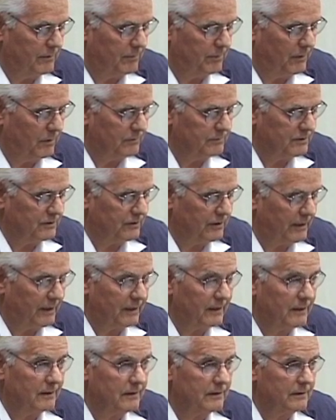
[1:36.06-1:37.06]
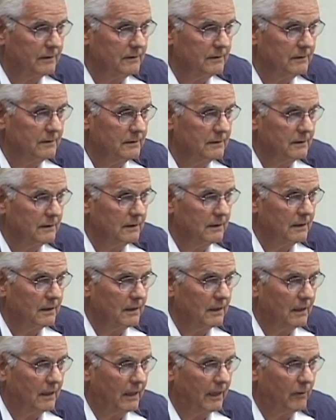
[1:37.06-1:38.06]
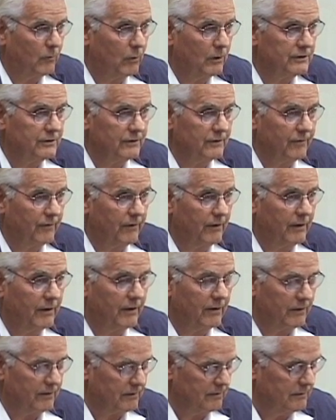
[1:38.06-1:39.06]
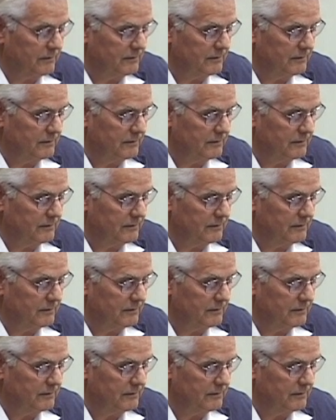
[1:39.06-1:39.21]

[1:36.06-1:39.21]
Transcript: Poem's titled, I Wasn't There.